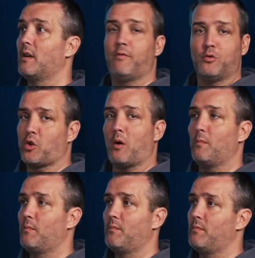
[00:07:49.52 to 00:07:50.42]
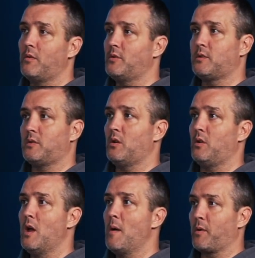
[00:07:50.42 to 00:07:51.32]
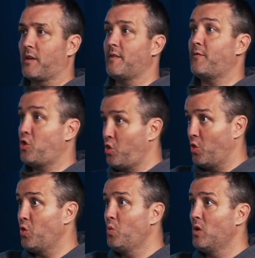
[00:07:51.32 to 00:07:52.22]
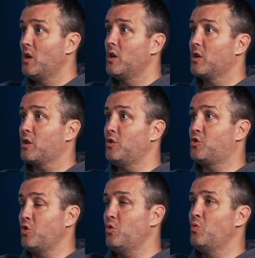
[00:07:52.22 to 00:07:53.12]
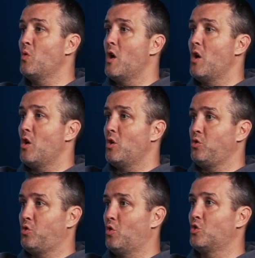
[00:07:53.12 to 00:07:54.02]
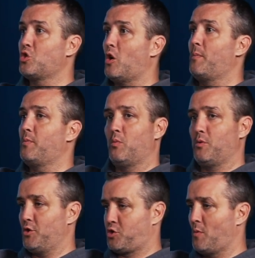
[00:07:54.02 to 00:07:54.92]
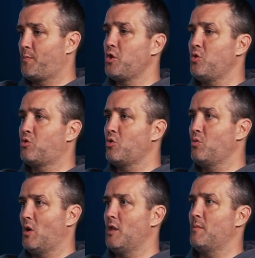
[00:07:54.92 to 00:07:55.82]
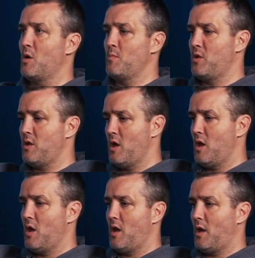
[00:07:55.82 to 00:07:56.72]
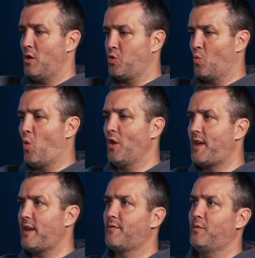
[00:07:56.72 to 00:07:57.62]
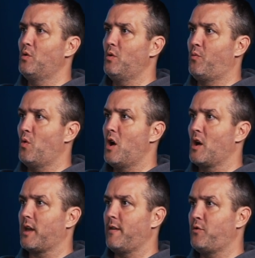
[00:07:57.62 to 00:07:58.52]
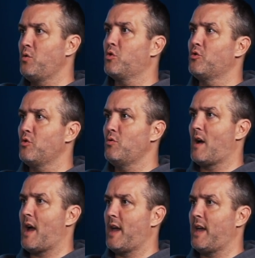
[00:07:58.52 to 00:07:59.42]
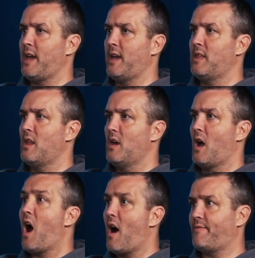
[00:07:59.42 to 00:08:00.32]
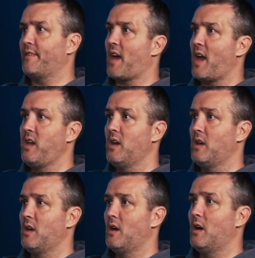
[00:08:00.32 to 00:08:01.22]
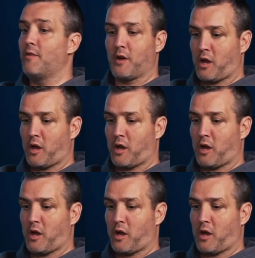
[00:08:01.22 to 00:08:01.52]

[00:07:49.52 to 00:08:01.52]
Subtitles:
Full stop. There is no, because if you can do your job, the job that you do at the moment, your 1 day's full of work, if you could do that in half a day, the